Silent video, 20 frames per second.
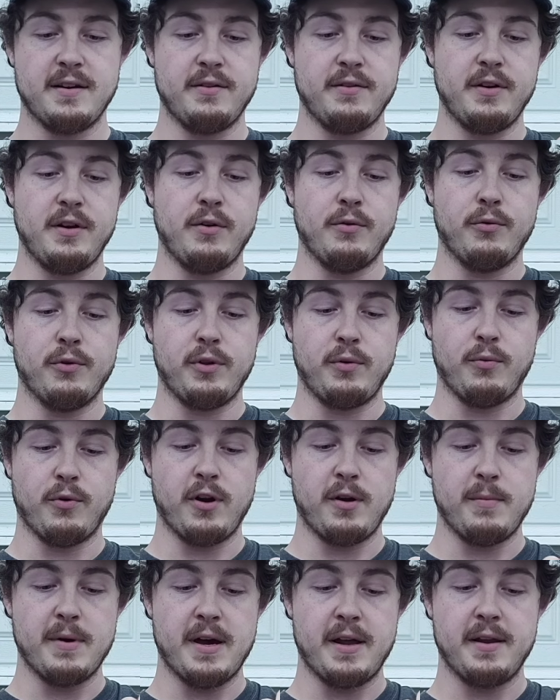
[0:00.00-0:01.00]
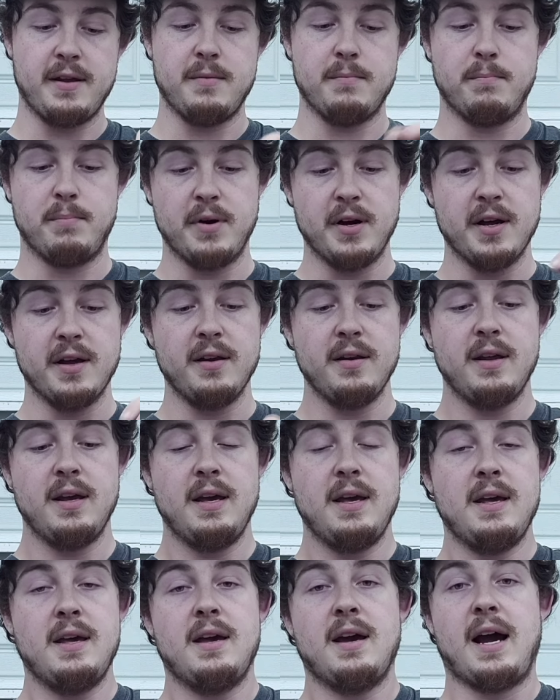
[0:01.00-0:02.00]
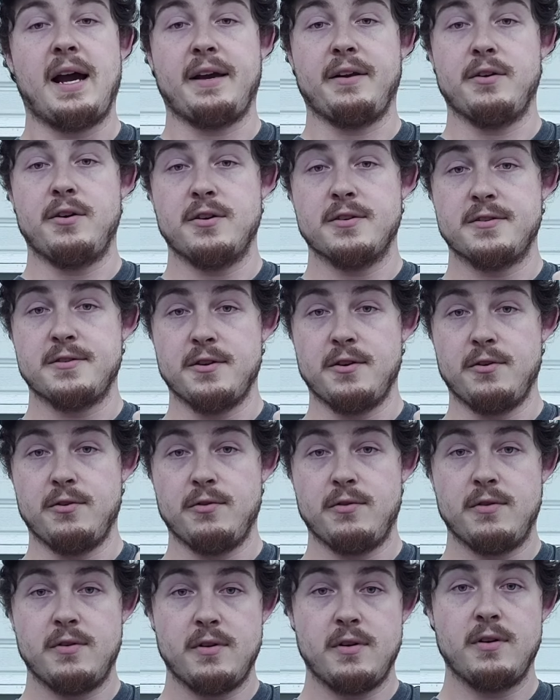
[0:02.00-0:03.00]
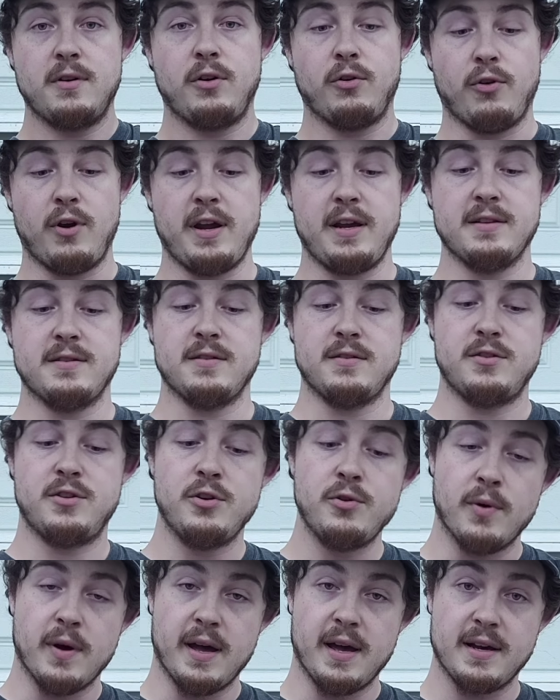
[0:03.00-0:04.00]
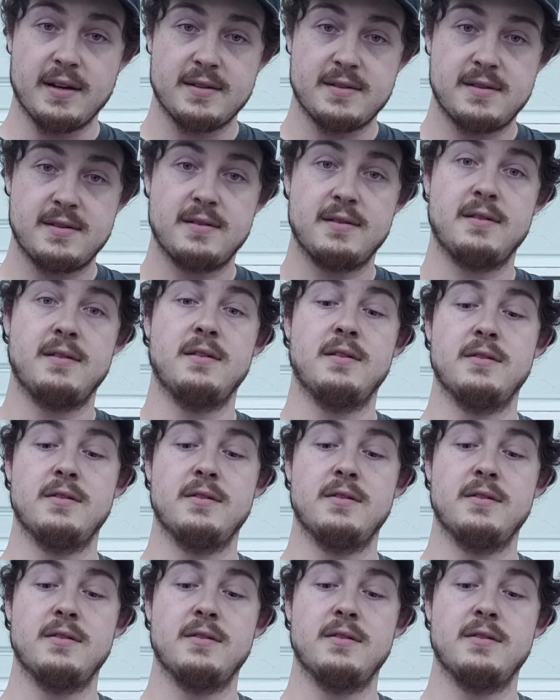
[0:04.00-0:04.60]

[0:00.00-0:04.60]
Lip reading: I don't need to really worry about it, but I can also crank it to 2x